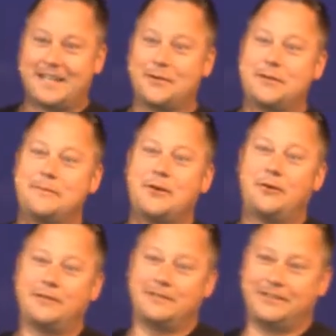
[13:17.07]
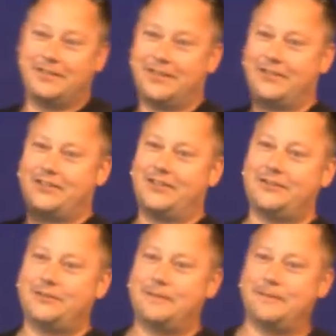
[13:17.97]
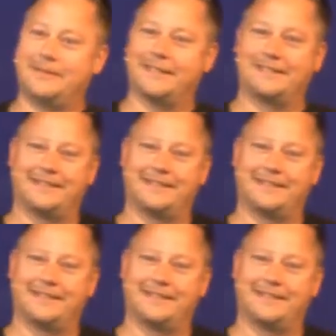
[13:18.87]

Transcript: want to be holy when you go to church? Want people like to.